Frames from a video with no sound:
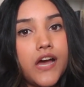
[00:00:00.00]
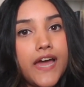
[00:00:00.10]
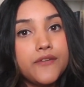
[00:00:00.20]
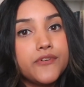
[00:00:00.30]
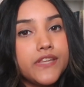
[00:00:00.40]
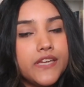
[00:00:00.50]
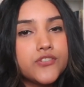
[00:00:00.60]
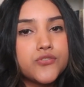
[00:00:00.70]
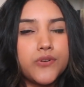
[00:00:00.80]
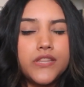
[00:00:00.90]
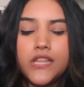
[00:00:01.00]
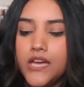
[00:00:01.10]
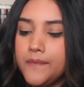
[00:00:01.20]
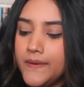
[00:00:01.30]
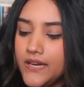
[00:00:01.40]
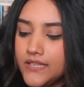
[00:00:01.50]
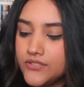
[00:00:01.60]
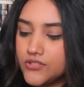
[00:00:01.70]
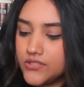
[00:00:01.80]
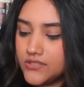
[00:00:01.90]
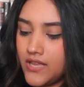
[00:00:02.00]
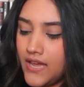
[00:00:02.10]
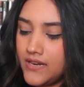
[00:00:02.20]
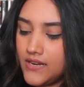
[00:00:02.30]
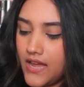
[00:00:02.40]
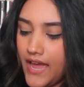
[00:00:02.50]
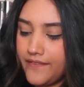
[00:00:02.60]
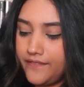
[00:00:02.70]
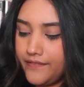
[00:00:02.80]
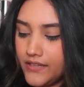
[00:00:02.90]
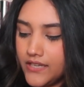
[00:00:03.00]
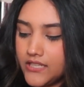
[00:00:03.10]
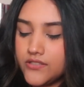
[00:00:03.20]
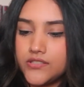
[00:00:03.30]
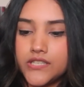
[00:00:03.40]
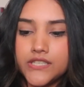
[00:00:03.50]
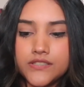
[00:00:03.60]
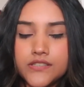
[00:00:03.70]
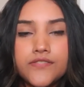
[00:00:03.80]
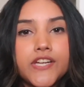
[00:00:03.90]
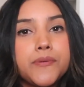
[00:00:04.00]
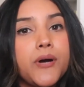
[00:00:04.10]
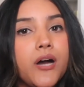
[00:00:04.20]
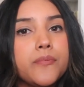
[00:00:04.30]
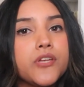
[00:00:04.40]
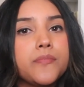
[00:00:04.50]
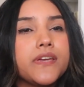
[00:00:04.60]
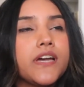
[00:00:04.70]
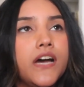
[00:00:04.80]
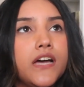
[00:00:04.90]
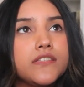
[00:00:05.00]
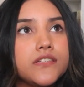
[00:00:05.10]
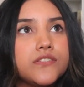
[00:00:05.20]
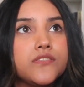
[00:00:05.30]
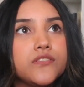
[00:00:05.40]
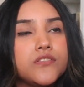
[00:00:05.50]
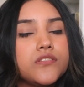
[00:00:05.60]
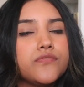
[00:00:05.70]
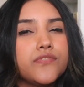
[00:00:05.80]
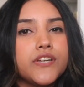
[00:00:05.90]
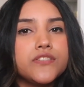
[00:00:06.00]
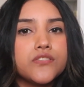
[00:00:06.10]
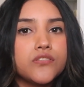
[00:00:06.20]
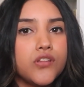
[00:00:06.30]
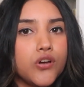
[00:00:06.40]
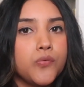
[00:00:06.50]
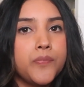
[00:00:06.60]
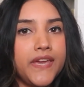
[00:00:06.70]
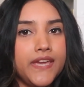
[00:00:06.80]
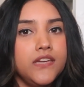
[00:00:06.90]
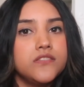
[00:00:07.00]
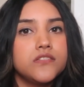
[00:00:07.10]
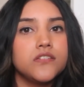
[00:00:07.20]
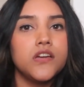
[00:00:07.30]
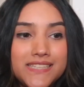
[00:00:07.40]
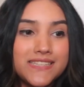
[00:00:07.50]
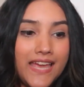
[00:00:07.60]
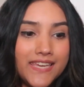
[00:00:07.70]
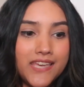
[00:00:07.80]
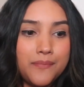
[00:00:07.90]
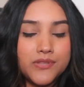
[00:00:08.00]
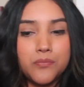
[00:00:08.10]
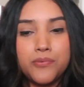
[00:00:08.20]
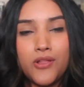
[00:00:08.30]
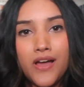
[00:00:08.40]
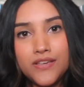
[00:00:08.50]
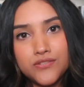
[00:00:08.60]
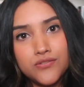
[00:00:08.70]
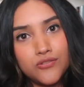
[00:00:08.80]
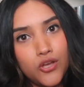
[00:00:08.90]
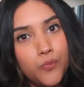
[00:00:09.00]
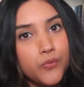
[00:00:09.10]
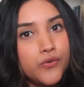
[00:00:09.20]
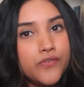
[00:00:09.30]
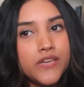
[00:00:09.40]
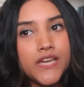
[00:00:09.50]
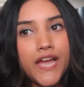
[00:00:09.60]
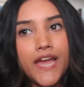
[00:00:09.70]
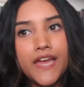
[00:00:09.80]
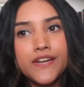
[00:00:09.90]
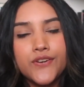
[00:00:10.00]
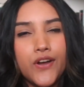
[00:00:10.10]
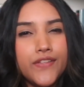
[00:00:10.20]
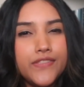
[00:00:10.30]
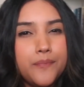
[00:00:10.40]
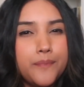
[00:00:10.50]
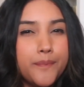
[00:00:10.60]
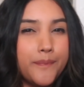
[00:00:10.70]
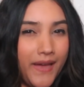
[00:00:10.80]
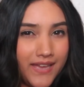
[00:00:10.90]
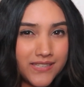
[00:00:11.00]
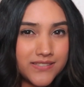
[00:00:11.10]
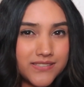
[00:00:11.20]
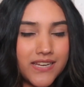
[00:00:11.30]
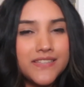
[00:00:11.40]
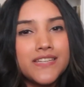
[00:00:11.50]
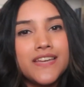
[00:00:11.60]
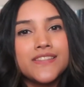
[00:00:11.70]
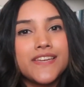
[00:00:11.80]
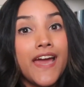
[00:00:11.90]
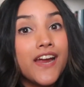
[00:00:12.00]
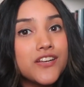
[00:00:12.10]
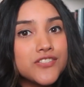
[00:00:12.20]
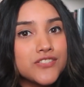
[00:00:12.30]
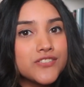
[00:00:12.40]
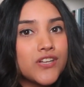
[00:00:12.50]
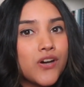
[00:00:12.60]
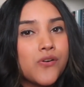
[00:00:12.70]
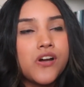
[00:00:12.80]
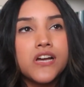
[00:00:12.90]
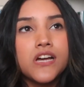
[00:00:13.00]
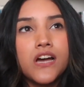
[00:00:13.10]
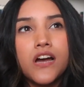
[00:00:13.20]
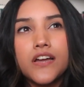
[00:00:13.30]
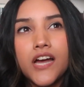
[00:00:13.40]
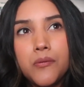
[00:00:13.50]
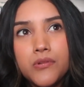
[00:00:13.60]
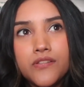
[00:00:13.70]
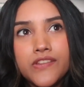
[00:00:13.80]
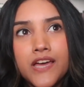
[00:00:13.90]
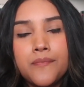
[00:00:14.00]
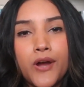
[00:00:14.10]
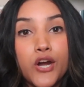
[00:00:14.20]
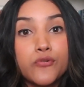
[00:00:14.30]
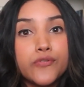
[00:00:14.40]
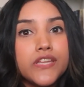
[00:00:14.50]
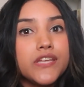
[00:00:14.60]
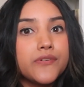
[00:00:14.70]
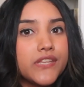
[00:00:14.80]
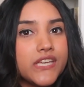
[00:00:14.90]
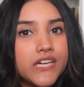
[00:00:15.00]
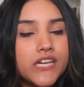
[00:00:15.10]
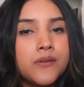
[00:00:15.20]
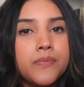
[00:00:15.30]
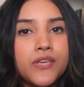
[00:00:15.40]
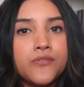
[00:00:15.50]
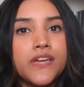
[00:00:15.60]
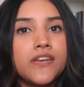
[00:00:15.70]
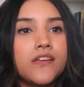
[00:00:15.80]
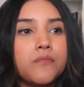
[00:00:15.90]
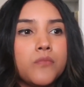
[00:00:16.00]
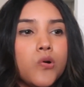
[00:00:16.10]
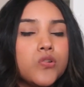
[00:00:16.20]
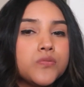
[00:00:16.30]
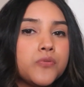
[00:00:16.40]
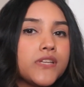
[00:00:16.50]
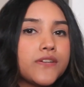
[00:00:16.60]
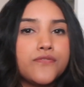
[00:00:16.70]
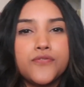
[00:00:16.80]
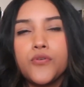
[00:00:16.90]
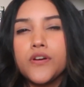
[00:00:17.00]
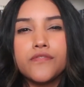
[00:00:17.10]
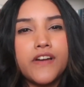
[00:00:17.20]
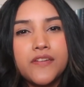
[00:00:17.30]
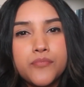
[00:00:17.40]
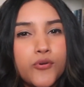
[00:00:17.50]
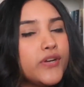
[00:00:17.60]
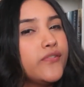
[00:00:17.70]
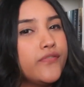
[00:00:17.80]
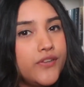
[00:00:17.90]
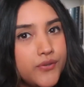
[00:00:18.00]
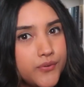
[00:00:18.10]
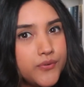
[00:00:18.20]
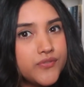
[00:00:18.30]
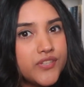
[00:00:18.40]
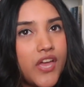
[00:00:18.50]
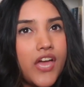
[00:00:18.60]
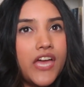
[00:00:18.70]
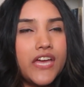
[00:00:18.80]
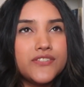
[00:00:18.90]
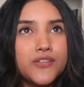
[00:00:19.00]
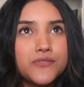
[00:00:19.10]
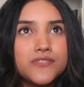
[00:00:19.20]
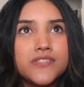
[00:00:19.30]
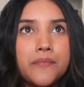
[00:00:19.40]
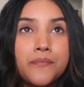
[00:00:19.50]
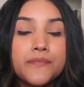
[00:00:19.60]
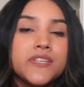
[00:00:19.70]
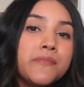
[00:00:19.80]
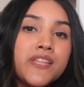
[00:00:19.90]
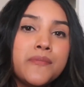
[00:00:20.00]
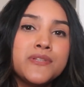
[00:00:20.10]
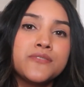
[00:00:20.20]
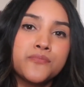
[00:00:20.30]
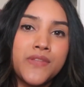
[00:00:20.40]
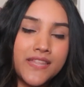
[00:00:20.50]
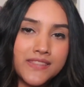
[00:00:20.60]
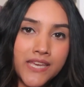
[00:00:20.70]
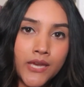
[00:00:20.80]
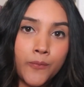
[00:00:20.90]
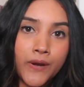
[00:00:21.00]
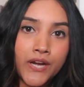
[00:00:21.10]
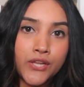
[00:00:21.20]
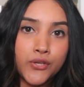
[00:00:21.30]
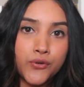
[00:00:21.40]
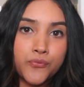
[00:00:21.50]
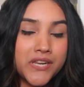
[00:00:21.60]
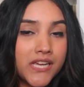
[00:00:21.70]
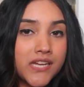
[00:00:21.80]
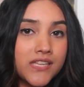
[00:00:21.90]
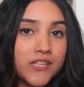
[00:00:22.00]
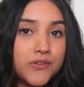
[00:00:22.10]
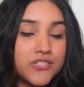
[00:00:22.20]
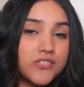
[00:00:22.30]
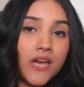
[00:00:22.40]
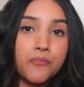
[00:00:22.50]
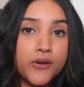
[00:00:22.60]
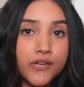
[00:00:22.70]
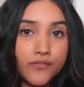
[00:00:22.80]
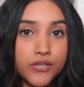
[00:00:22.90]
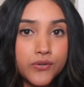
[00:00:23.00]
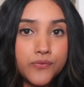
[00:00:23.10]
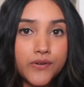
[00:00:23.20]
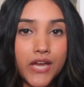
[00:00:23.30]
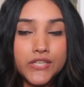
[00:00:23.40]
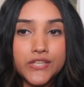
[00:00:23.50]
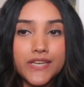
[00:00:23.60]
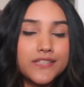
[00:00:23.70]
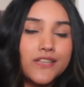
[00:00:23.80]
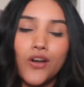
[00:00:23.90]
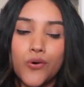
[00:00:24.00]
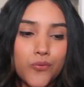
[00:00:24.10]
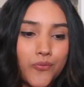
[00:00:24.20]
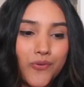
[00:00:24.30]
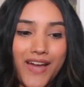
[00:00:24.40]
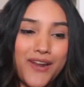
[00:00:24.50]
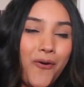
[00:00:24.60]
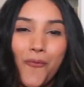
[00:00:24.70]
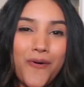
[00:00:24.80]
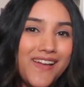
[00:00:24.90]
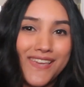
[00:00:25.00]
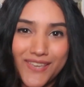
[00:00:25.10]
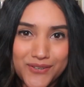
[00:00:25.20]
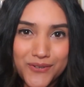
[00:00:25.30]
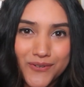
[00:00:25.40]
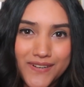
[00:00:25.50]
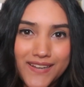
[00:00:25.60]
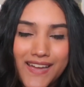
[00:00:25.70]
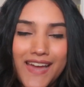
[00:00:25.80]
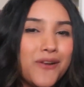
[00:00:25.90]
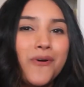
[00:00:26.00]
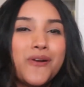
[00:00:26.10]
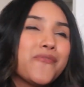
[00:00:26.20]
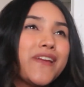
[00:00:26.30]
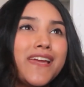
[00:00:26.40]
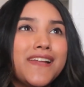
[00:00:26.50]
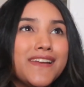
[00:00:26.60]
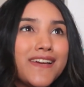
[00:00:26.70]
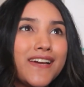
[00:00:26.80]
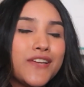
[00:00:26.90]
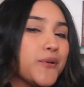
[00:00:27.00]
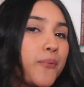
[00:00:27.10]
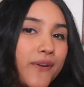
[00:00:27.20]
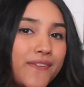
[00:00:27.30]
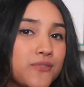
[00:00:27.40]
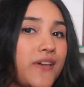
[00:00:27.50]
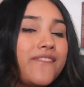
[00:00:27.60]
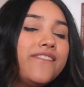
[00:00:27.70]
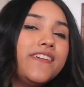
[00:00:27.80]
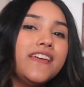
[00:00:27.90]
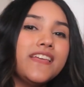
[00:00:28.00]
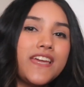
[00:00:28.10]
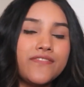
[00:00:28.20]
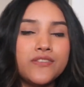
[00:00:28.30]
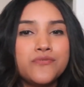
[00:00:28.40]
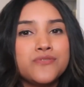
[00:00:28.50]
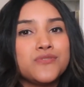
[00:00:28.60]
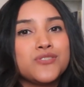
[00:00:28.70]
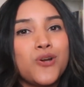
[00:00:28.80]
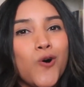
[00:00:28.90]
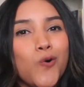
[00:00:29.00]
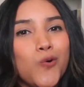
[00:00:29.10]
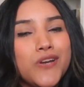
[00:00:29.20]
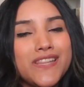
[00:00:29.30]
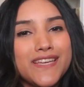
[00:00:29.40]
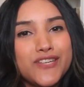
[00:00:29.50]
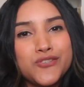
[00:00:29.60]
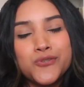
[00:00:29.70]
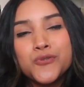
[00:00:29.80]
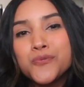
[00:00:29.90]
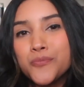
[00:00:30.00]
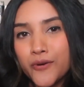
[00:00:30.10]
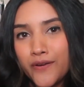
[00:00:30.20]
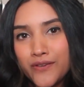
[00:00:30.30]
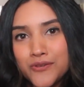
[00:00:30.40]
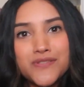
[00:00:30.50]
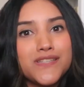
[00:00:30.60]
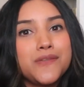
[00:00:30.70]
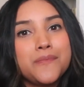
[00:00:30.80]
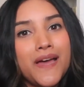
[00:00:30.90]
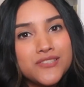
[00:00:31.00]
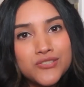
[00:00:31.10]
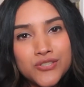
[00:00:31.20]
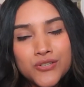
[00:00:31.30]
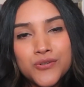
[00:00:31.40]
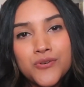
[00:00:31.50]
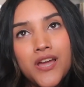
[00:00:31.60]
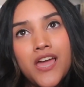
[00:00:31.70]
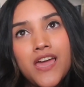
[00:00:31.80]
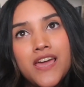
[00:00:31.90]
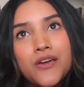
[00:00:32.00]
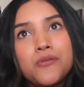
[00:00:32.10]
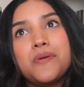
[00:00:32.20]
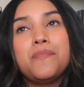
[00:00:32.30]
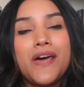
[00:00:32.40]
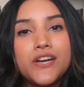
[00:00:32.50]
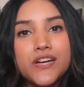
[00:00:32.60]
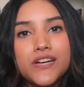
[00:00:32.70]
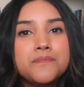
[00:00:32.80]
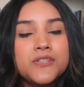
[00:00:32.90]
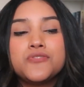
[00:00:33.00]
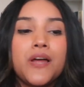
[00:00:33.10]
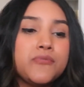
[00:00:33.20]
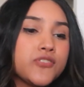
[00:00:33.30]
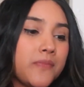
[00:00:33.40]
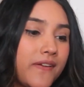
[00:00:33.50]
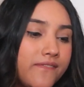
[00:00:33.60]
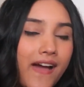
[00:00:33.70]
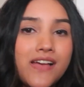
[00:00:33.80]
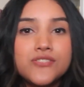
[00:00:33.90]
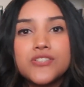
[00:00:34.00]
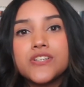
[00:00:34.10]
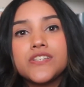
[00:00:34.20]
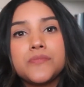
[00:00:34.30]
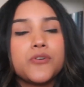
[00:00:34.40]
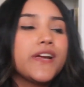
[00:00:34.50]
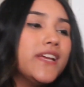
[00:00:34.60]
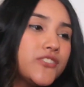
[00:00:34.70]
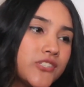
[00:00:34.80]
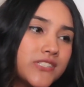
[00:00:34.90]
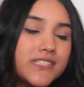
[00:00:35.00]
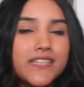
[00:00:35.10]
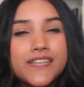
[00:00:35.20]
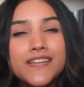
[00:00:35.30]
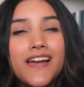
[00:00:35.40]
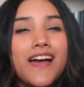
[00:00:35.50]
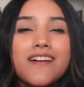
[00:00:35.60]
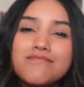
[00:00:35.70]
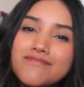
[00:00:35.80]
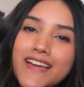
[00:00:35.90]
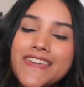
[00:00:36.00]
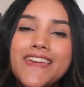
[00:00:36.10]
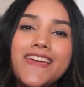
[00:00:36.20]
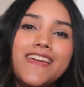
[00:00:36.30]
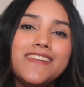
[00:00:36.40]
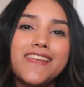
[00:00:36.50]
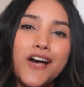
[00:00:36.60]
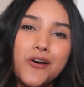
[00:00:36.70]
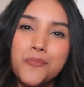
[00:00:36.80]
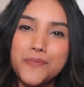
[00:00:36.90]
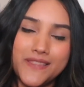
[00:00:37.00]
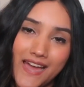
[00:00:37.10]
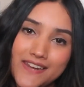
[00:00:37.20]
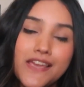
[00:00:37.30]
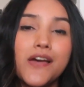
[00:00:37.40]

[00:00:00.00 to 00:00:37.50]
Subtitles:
I really enjoyed them. It's just that I feel like this series isn't very popular because it's very slow paced. I like it, but the plot is slow moving and not the best. And then the characters though, a couple of them are really good, but you get multiple, like 4 or 5 point of views. And so some of them, it's that thing where you're reading, you get to that point of view and you're like, no, I don't want you. I don't want to read your point of view. So I feel like if this was told in like 2 point of views, like the best 2, it would have been better. Those chapters go by faster, they're more interesting. I can't help that.